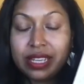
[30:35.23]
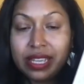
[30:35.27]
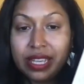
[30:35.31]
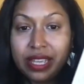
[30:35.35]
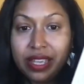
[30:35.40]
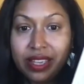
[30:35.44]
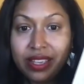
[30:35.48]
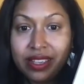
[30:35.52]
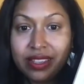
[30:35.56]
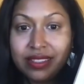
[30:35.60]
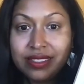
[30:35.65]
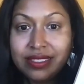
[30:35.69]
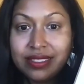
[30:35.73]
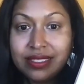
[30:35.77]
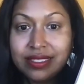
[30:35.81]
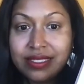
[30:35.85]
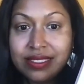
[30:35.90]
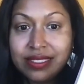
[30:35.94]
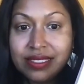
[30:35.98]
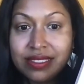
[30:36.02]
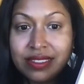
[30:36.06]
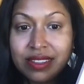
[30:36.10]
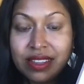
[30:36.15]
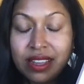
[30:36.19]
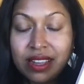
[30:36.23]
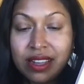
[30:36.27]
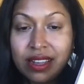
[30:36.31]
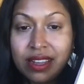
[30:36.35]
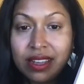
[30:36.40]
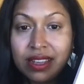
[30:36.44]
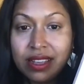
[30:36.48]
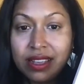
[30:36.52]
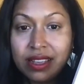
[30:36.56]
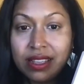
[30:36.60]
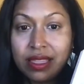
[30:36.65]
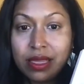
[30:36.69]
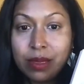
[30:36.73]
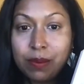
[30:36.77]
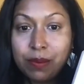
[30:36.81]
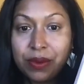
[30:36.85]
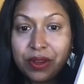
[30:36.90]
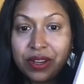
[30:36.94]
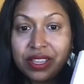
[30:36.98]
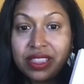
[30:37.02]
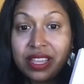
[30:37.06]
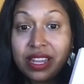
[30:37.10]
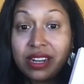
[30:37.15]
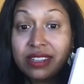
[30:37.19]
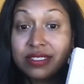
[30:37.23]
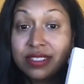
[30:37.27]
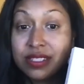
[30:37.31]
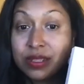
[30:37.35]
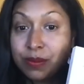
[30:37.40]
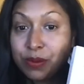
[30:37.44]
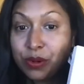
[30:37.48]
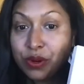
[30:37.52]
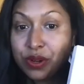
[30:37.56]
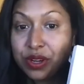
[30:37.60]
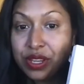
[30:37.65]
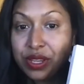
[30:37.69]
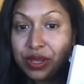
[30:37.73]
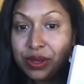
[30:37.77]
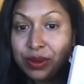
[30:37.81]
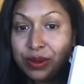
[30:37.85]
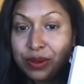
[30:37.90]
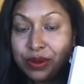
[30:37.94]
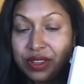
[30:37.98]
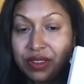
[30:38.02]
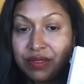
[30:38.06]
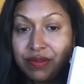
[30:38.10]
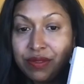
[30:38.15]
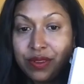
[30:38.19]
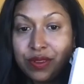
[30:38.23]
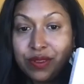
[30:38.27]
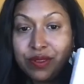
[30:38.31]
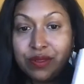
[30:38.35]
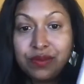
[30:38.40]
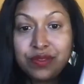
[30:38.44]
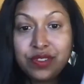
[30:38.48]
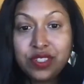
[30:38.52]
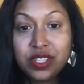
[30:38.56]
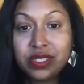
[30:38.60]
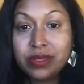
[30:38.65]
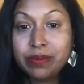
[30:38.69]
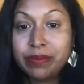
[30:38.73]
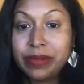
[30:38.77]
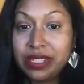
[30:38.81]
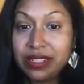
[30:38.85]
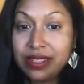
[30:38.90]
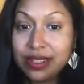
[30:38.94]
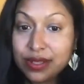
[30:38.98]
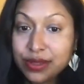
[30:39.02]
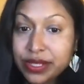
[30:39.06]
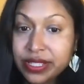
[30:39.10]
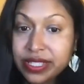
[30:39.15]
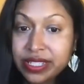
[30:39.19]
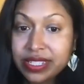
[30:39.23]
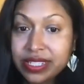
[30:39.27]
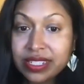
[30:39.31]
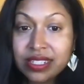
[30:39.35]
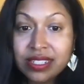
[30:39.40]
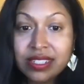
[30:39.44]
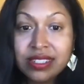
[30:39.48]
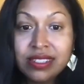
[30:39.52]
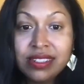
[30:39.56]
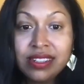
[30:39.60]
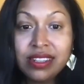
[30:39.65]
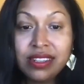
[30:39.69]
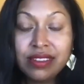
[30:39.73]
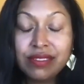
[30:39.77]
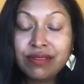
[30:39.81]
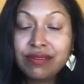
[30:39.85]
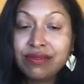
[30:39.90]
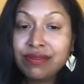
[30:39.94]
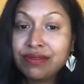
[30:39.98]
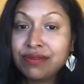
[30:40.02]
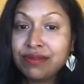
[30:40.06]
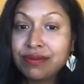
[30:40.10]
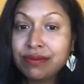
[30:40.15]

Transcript: is the book that'll support you if you've just been ghosted, if